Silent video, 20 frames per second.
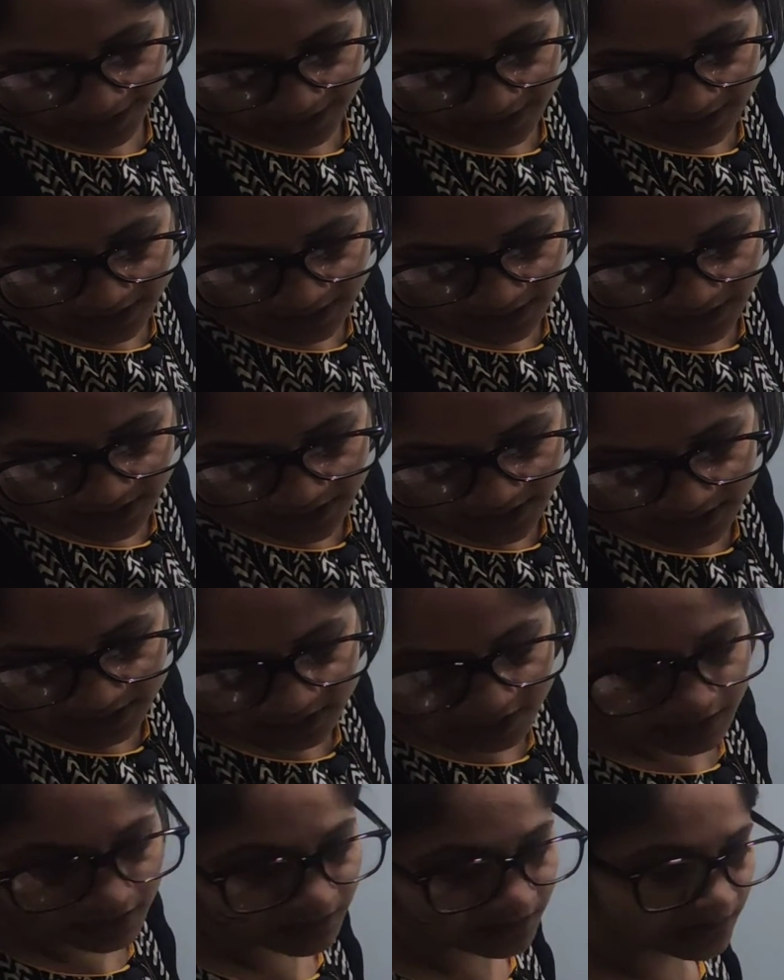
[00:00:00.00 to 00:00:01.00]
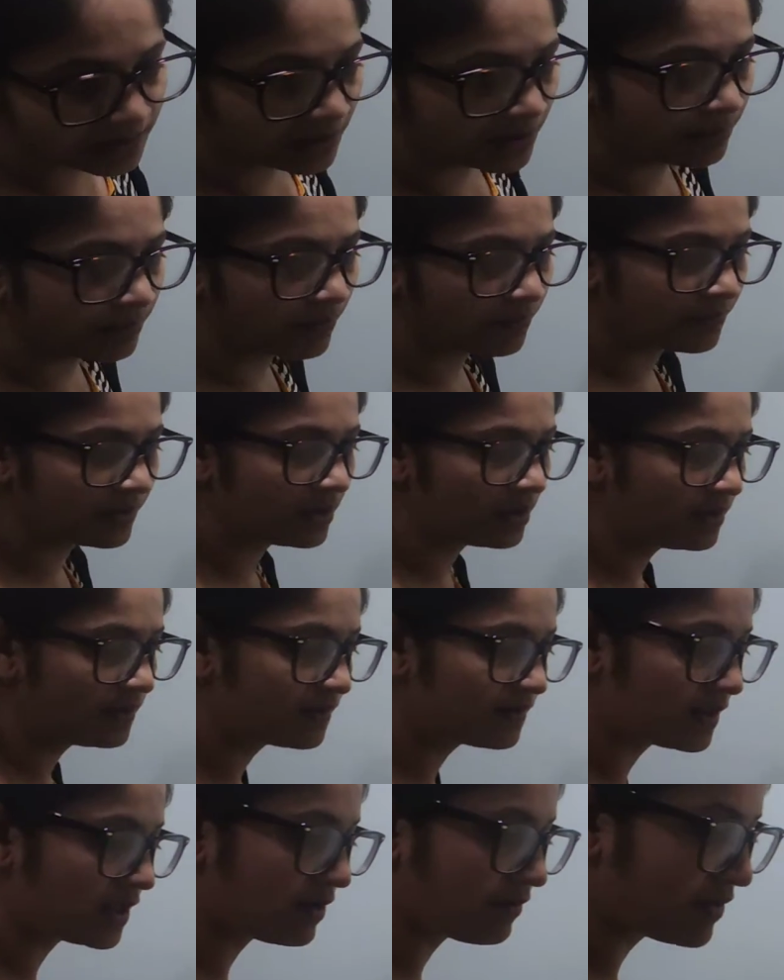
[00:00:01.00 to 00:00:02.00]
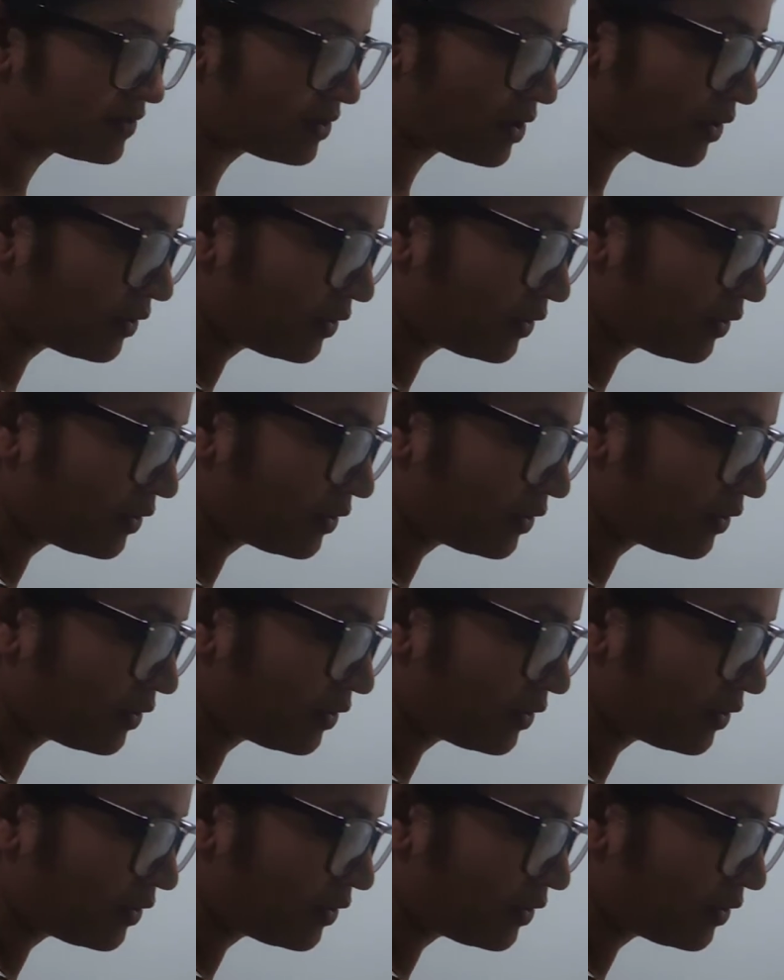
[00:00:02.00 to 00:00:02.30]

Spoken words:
the 6th term of the sequence. You